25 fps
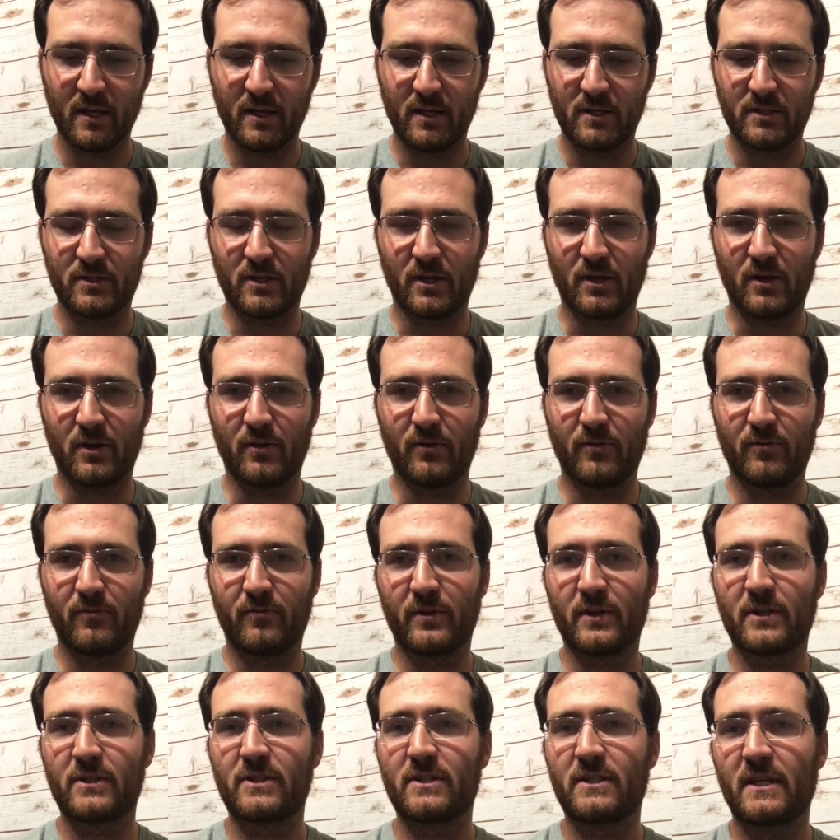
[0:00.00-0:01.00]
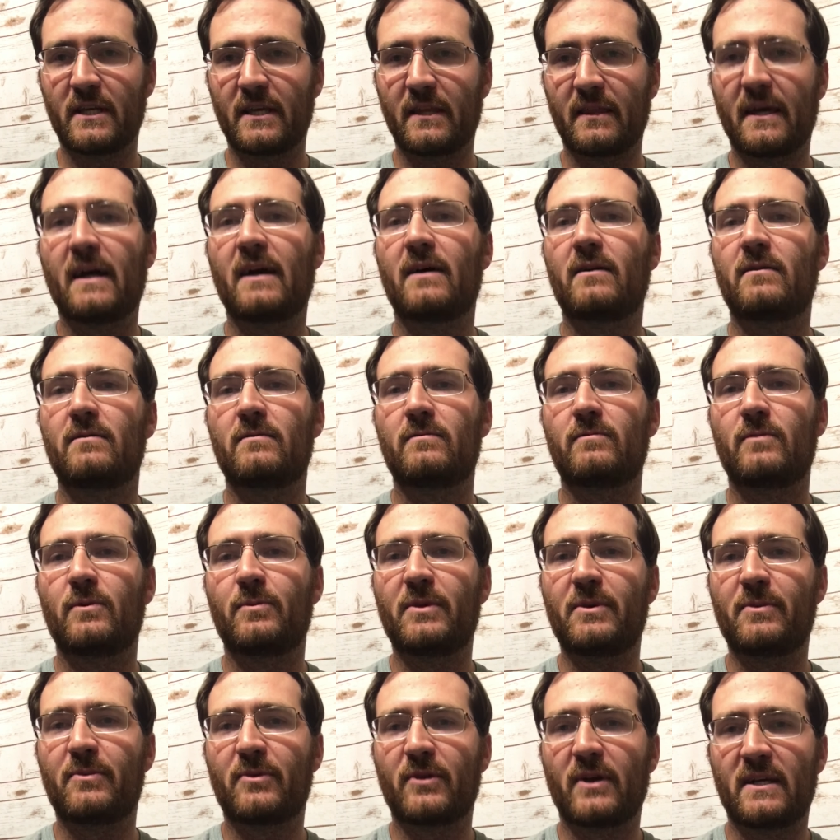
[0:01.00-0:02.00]
So first thing that will
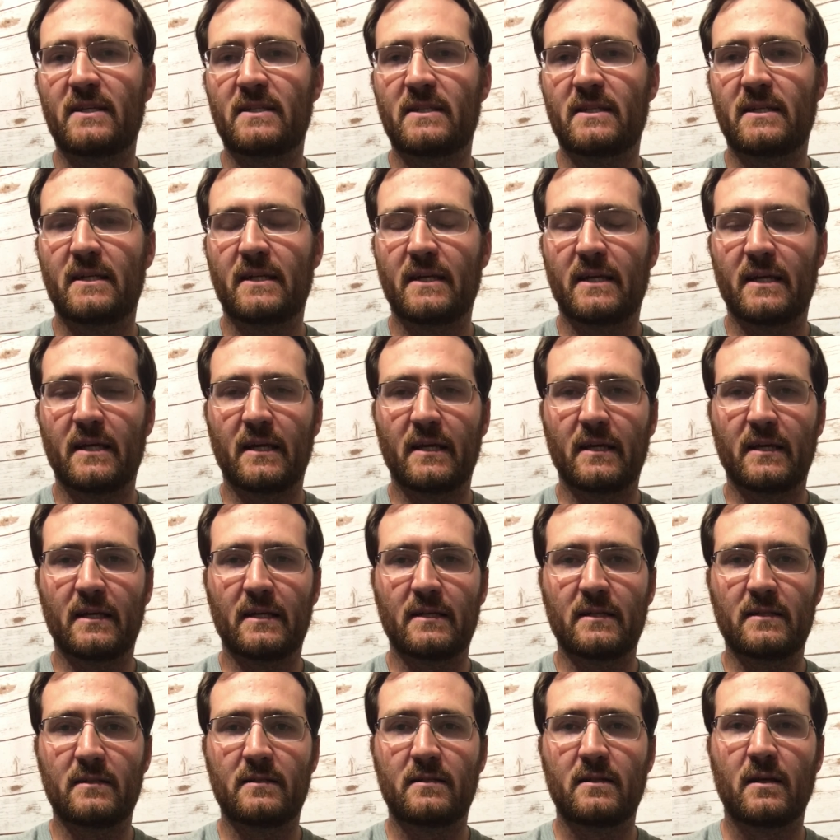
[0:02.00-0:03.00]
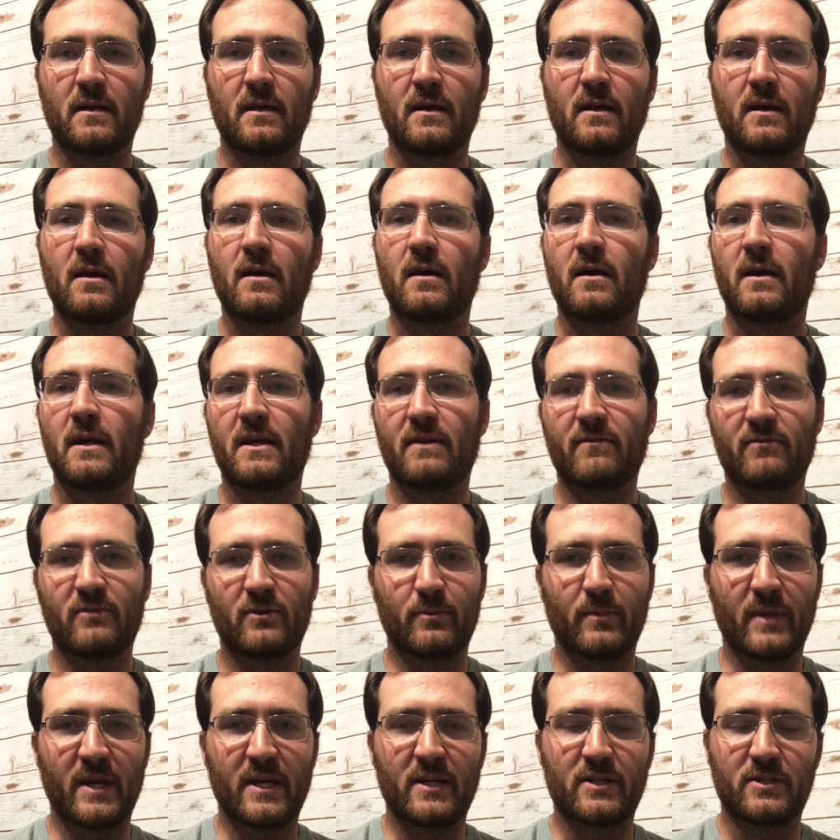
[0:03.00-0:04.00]
be present is
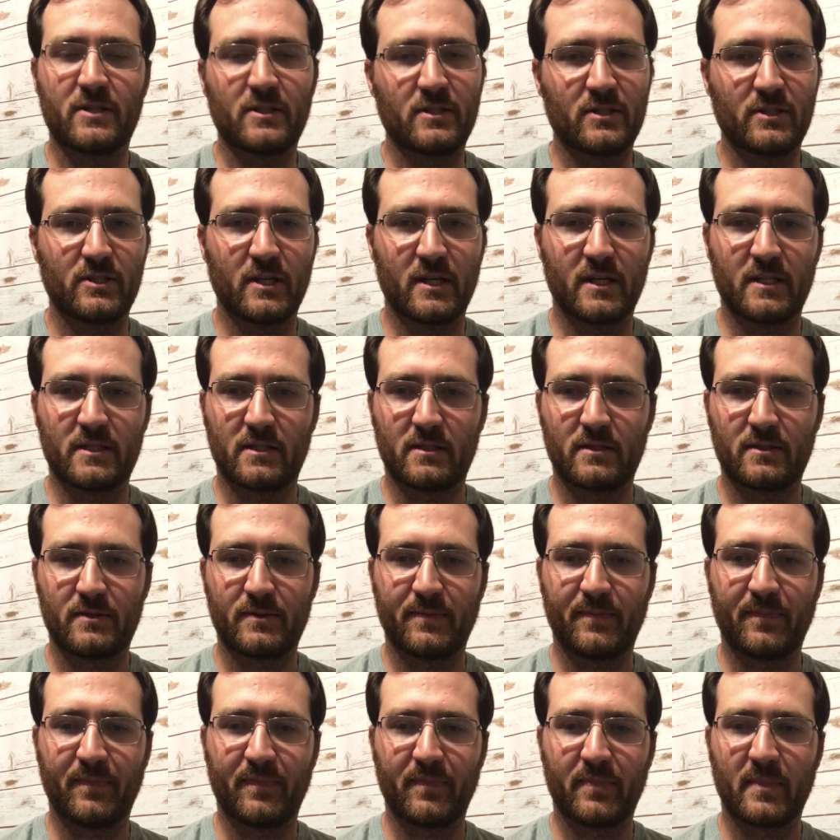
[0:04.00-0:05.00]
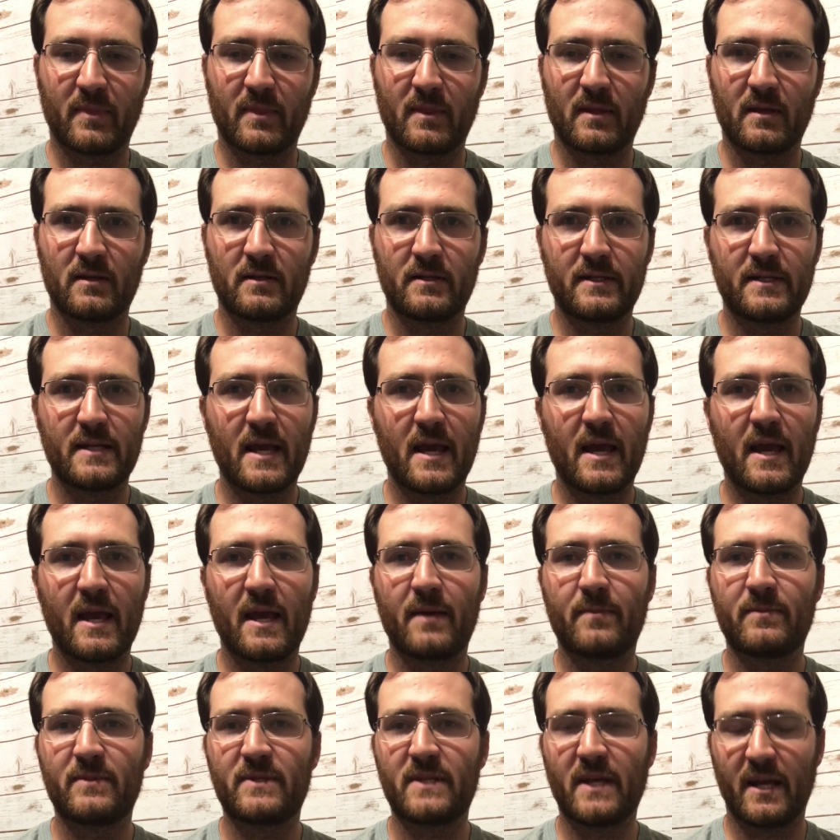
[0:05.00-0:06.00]
information, just
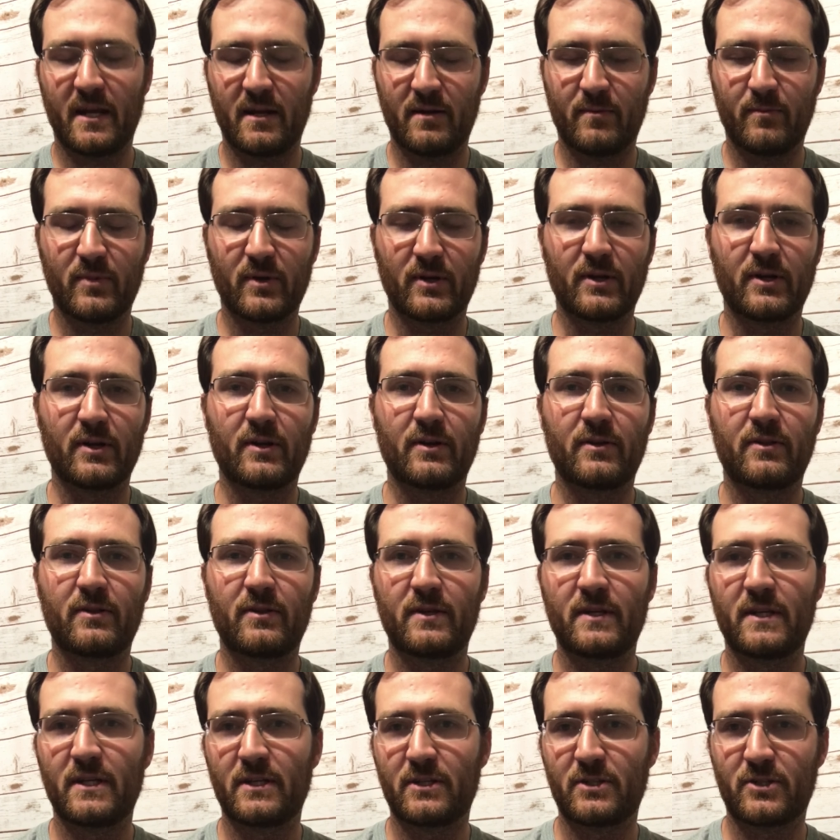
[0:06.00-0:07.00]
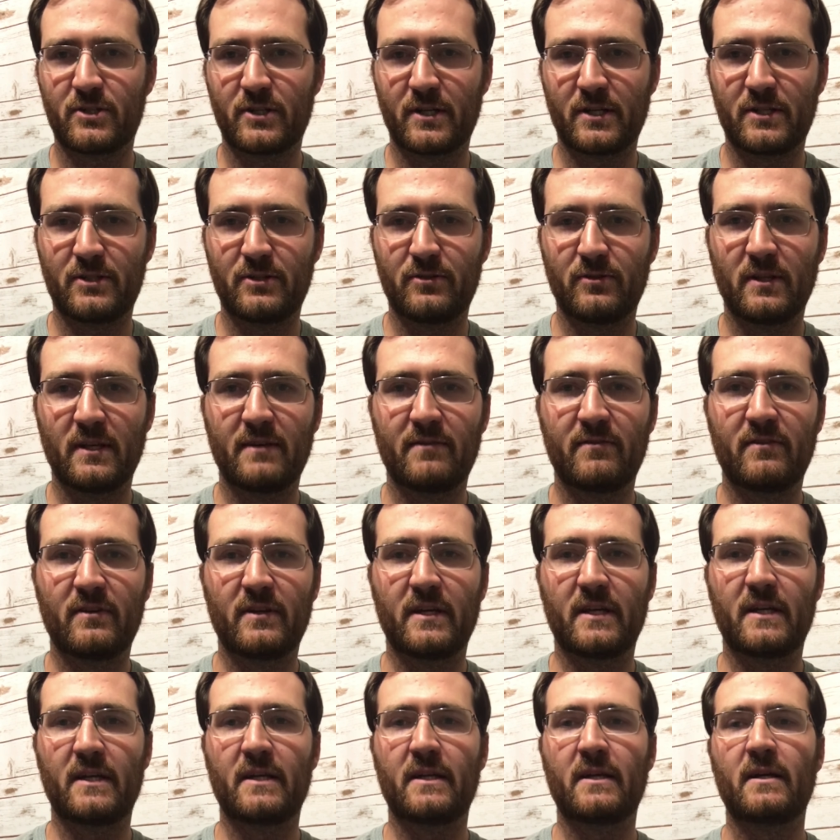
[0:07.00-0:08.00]
name, date of birth, district you live
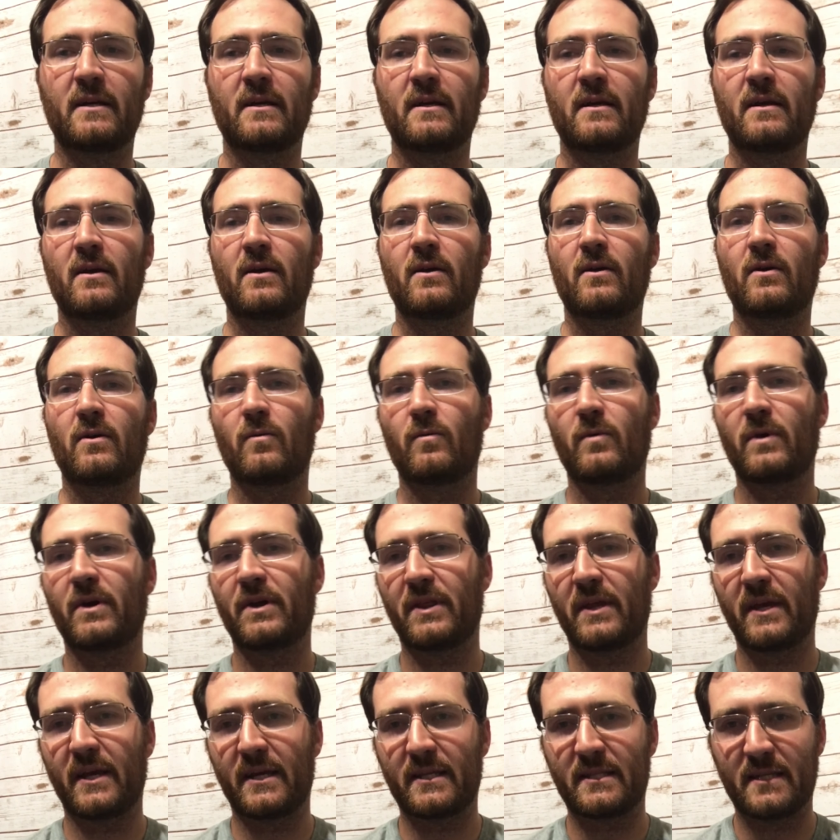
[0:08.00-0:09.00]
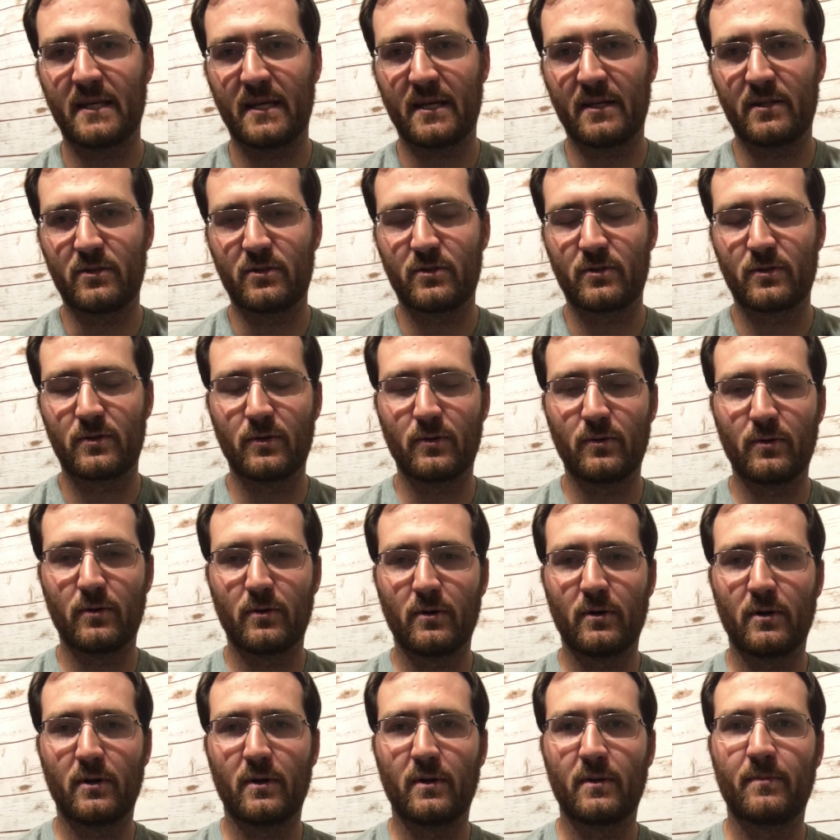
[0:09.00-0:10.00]
in, where they attend
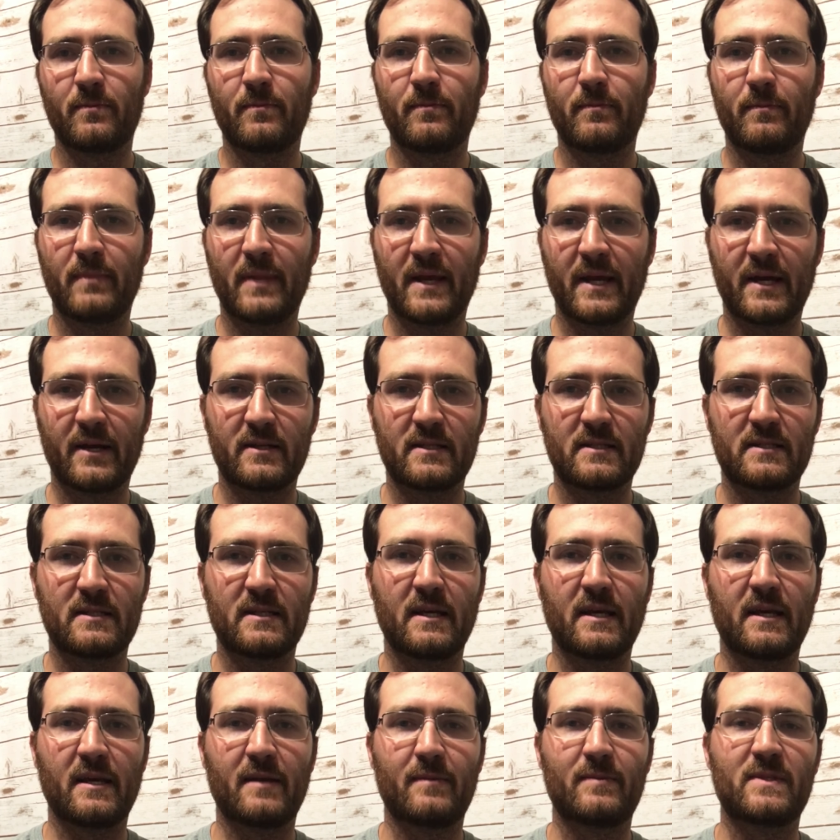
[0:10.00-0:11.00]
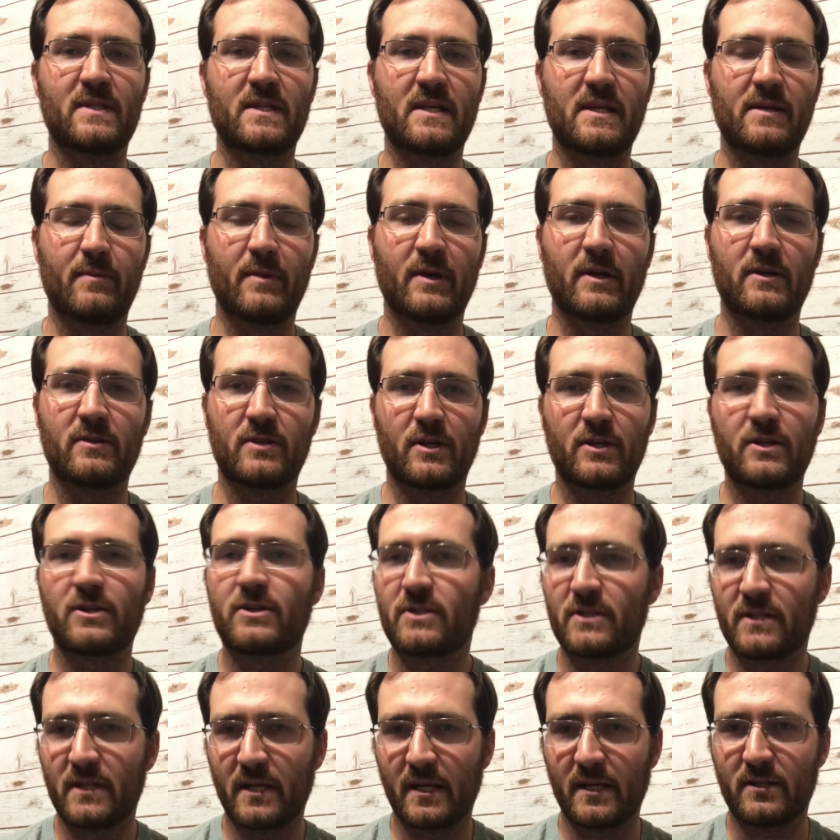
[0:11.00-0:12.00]
school, parents' names, emails, all your
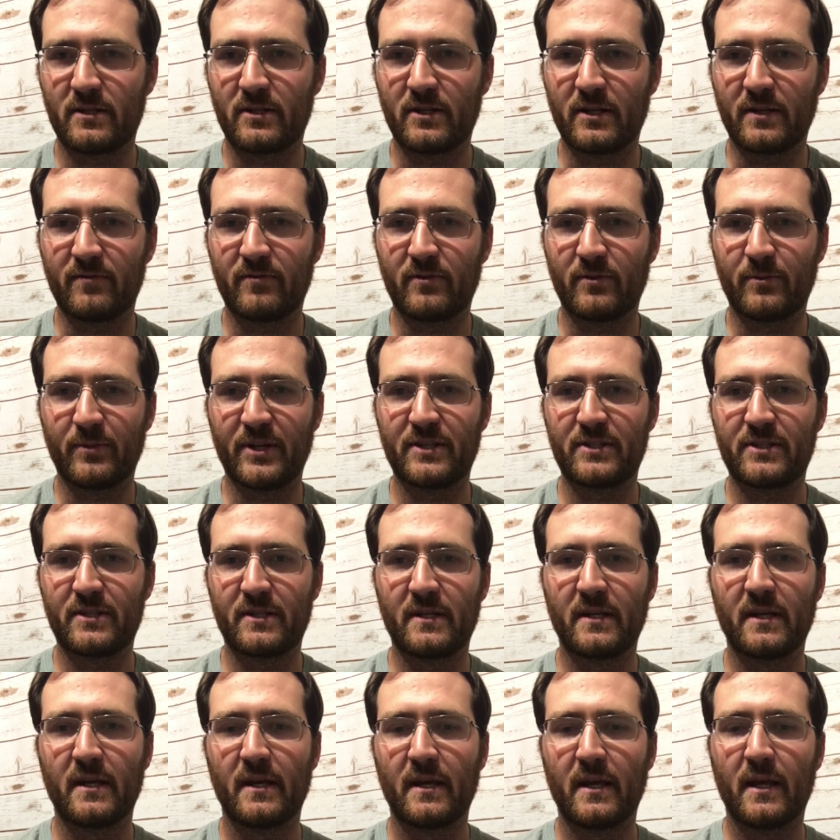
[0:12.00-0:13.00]
standard information.